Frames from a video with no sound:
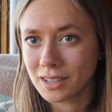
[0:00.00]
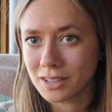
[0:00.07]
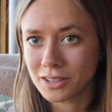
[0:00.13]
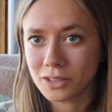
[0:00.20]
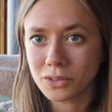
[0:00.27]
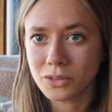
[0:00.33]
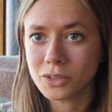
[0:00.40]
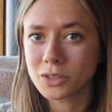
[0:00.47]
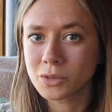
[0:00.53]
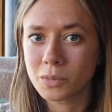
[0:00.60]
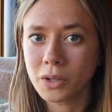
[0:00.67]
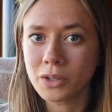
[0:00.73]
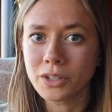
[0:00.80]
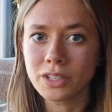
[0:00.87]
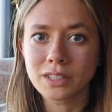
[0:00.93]
to
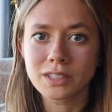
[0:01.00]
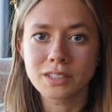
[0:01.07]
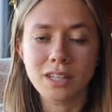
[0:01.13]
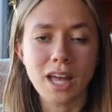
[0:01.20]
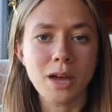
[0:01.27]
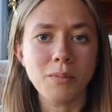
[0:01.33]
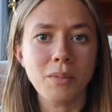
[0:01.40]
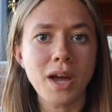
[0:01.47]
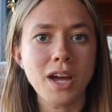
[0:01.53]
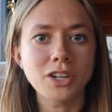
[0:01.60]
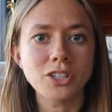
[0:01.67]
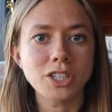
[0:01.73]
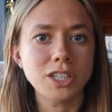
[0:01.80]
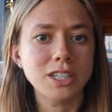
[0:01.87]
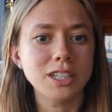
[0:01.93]
experience that
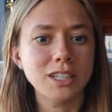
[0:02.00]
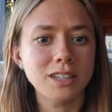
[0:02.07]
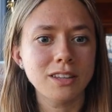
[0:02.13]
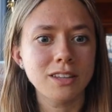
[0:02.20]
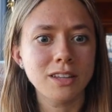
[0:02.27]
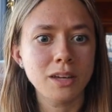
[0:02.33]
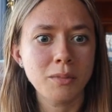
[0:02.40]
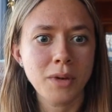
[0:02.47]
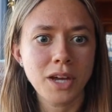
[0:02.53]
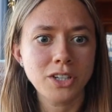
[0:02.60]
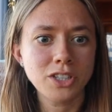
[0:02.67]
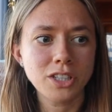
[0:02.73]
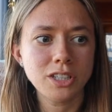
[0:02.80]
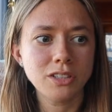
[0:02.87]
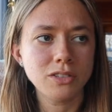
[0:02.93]
magic. That
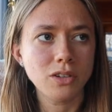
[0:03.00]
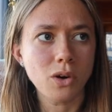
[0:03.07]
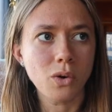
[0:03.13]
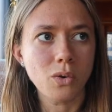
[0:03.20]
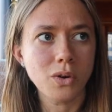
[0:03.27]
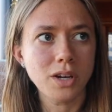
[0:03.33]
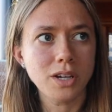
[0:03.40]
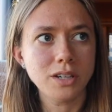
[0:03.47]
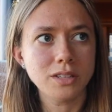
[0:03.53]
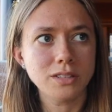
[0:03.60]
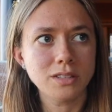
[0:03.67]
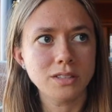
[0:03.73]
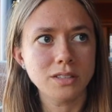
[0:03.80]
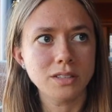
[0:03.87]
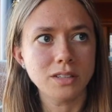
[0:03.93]
magic is
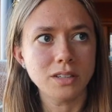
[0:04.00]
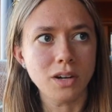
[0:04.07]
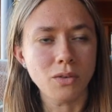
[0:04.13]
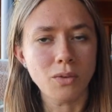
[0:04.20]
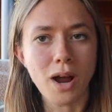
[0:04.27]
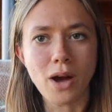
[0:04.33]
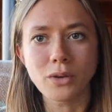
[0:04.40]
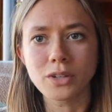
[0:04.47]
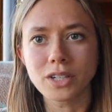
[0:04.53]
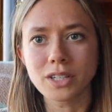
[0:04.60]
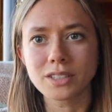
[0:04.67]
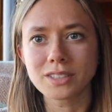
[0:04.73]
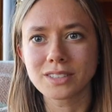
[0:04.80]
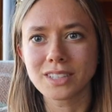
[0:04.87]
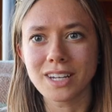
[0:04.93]
always around
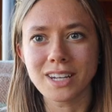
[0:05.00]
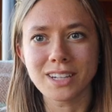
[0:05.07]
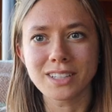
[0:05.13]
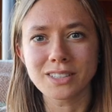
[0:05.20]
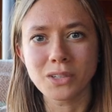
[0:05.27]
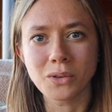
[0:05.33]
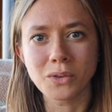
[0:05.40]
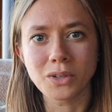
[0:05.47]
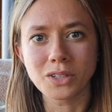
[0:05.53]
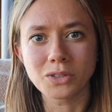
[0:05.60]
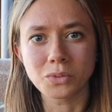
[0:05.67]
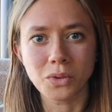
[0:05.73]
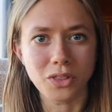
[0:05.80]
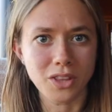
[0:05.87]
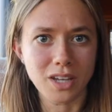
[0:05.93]
us, and it's
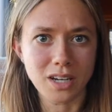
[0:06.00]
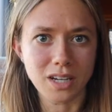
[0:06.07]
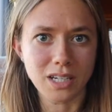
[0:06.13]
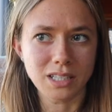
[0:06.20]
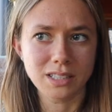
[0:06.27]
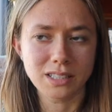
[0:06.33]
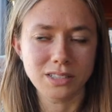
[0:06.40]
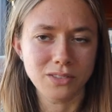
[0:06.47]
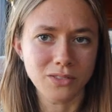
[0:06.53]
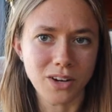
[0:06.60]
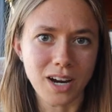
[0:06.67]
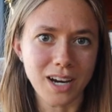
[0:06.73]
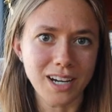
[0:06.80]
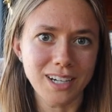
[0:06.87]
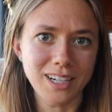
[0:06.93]
always within us,
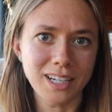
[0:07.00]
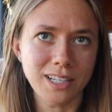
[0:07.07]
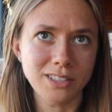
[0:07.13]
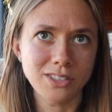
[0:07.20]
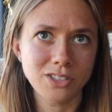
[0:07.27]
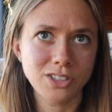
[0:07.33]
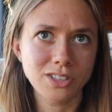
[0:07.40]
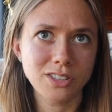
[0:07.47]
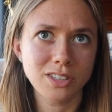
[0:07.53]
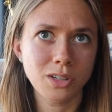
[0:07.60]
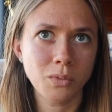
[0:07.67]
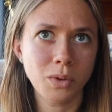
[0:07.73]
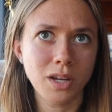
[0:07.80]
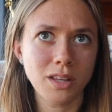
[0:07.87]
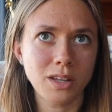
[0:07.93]
right? It's just the
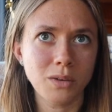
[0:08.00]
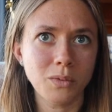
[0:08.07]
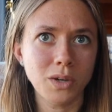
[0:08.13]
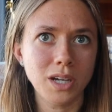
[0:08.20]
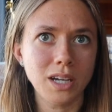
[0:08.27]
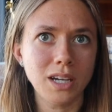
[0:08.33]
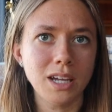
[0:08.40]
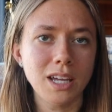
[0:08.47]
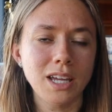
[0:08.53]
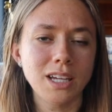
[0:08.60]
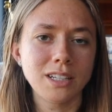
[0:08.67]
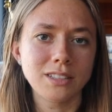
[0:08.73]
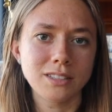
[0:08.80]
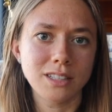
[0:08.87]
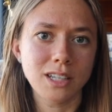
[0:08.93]
way that we
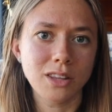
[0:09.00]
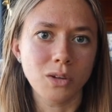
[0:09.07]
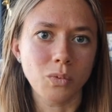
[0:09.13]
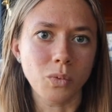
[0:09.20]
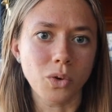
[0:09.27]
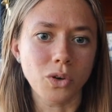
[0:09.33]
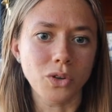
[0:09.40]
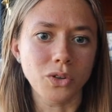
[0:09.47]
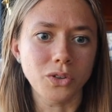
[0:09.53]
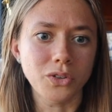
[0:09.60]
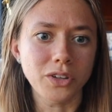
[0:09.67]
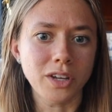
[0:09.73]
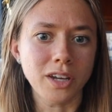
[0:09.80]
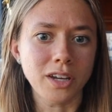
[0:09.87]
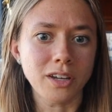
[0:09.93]
see the
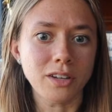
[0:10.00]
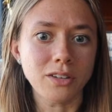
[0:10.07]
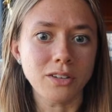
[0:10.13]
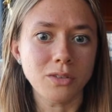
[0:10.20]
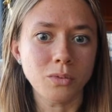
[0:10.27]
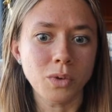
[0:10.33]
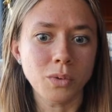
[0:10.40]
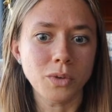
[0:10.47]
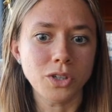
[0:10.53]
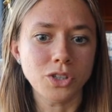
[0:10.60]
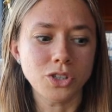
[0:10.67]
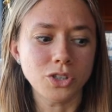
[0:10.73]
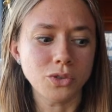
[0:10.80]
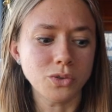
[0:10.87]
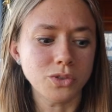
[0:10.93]
world and what we
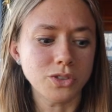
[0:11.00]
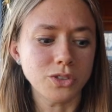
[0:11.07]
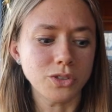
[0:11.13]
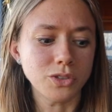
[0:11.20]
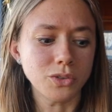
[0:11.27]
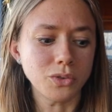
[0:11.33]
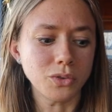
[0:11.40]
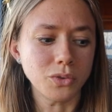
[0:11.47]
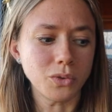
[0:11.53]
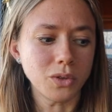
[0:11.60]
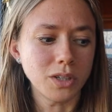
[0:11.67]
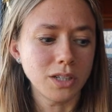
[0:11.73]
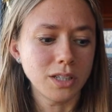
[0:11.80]
choose to